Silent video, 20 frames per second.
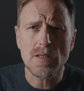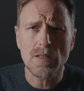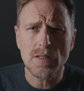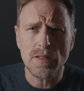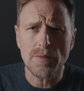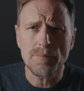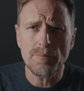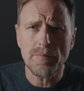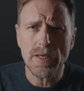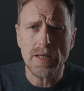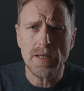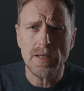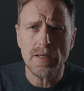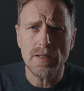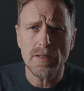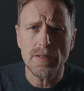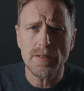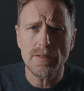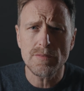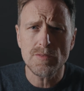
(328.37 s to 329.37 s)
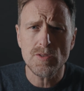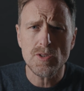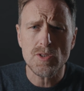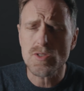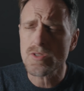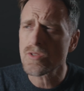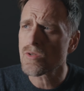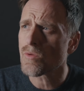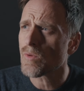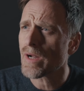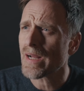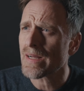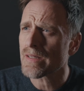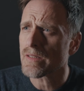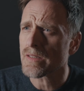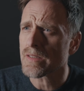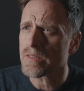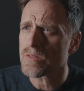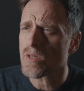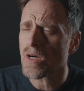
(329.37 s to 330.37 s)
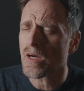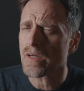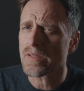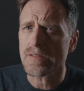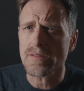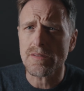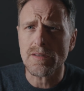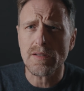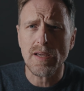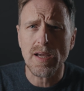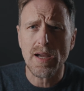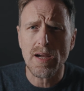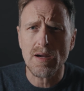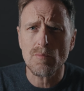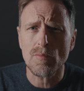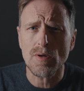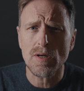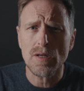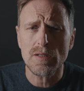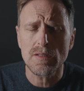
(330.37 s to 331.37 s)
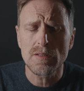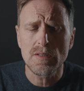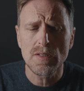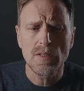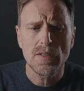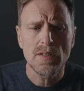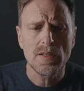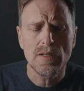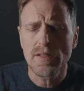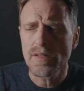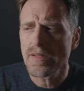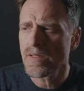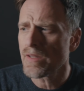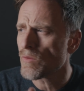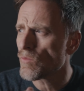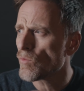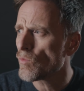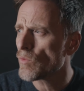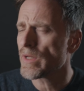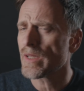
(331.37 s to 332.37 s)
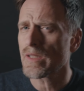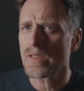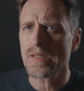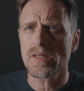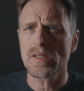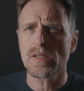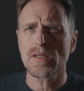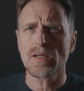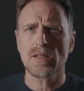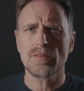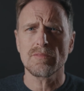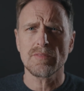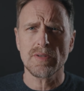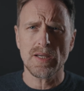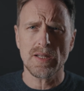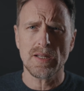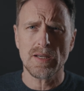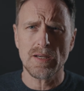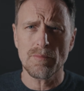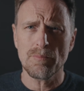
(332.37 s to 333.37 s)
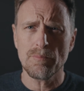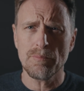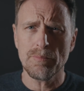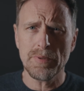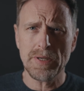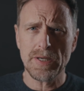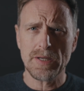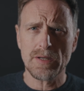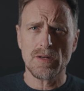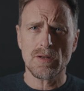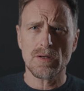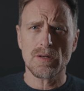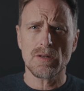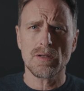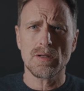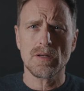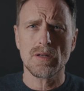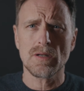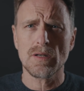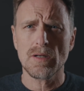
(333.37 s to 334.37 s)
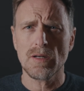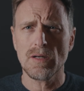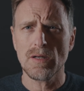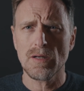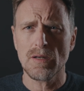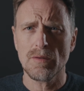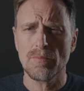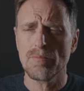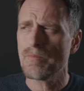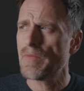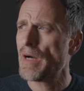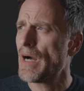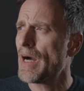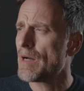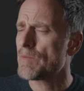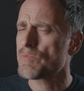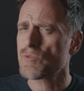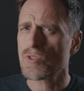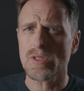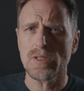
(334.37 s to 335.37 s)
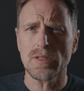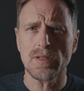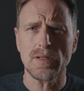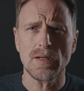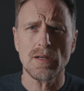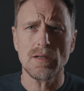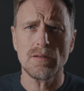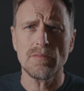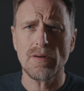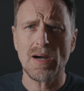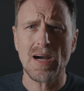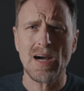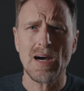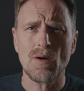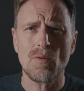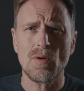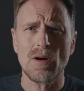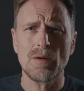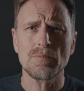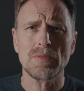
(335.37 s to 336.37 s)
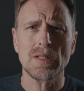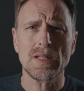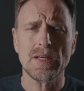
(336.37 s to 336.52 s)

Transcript: shot, or you can use the opposite. It's up to you creatively how you wanna do it, but these are great. Now, if you're using one camera,